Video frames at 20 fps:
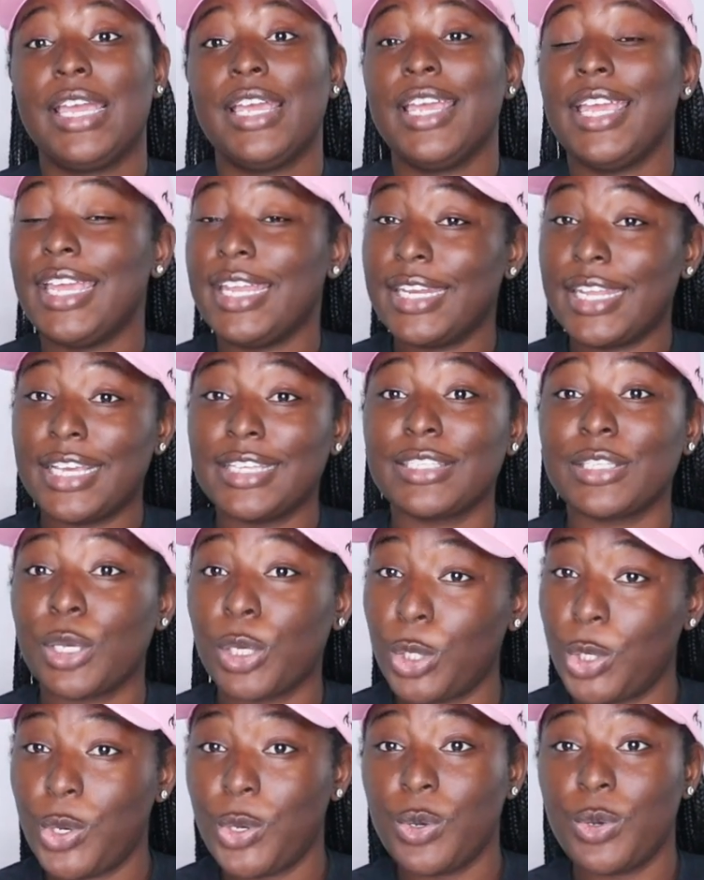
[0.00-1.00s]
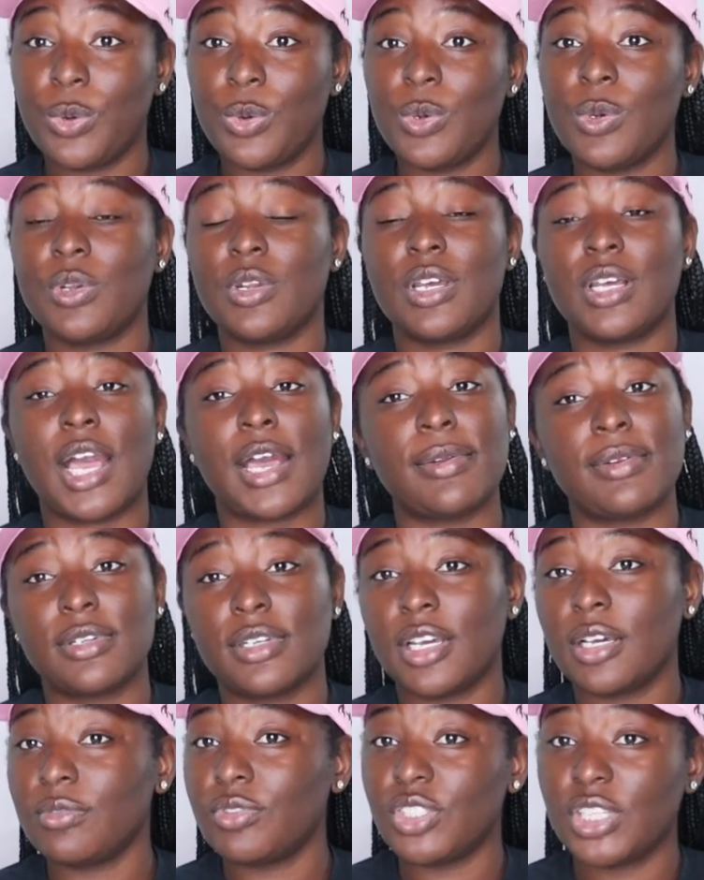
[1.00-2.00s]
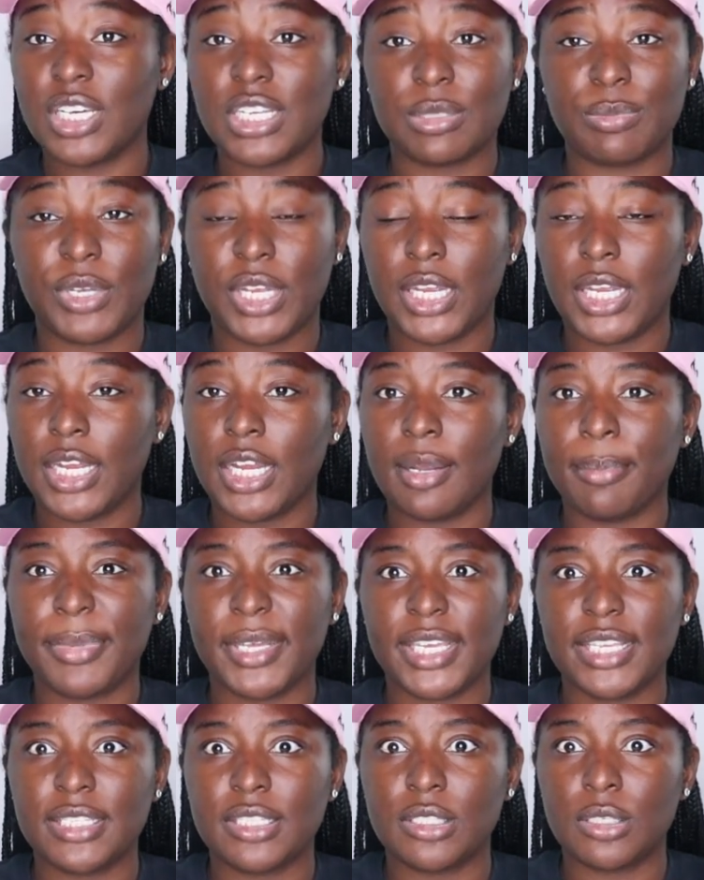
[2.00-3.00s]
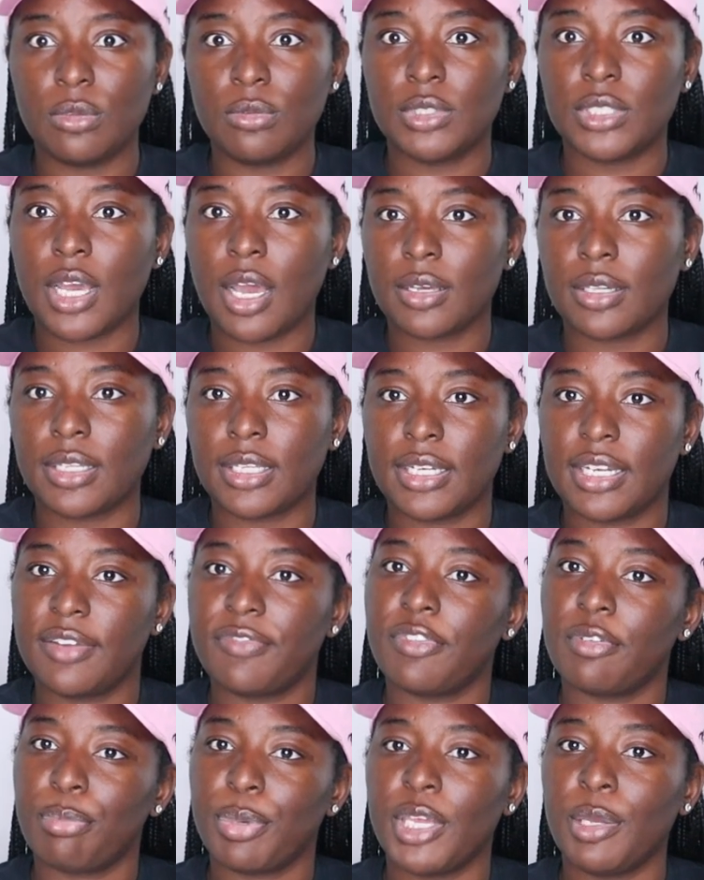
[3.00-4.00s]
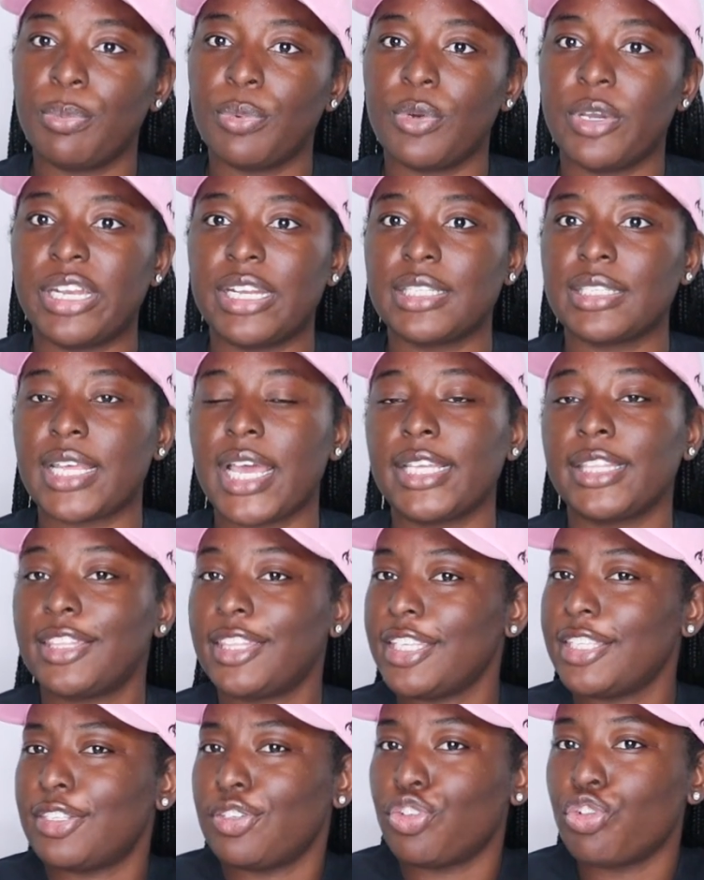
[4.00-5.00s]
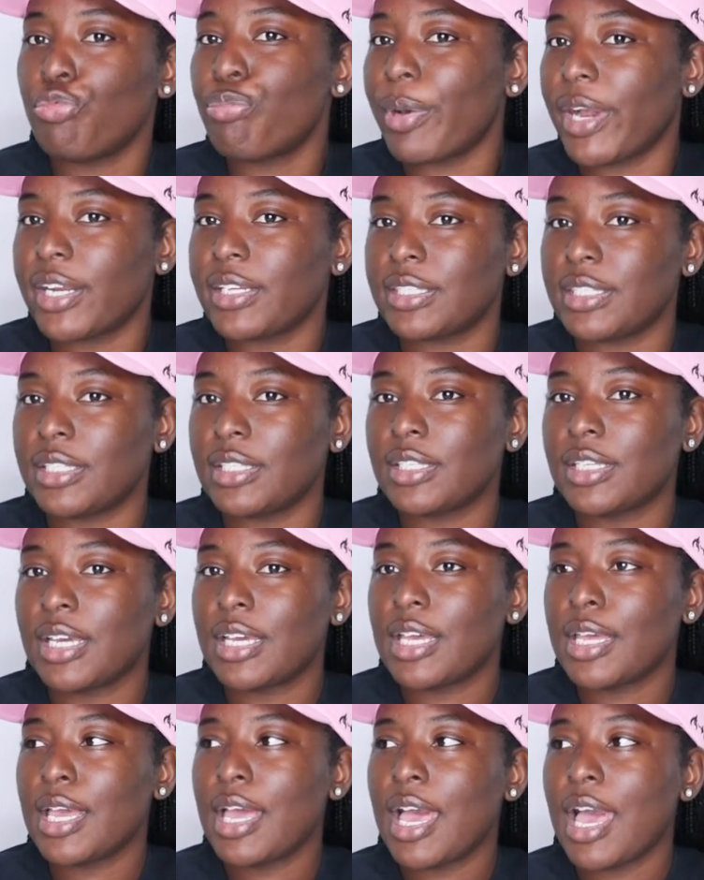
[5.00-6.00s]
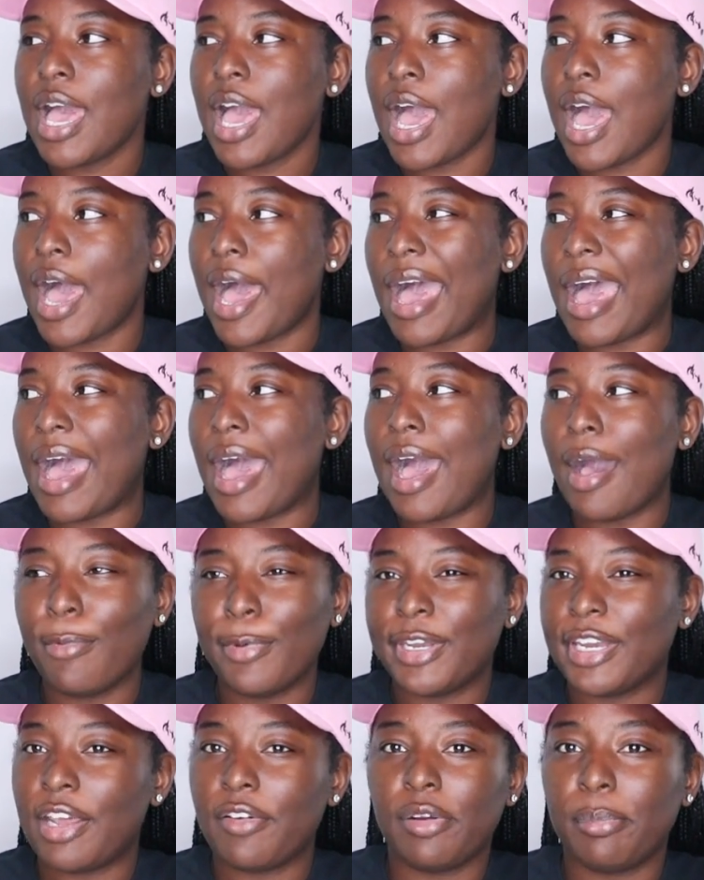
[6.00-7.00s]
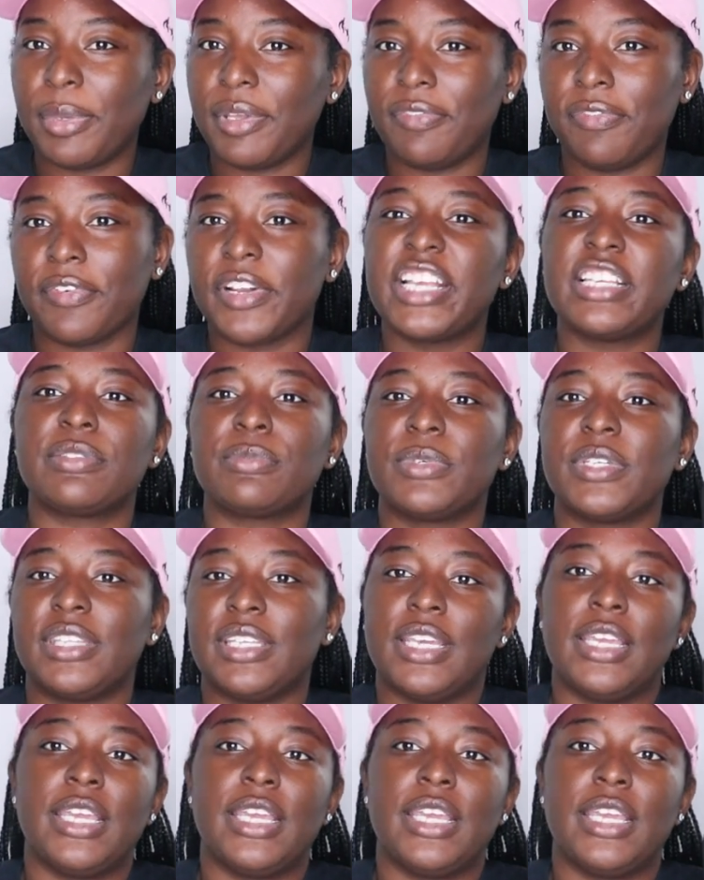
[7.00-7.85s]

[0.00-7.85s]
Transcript: and that's cool. No judgment here, but it's two totally different people. And it's like, this new person, I would never be friends with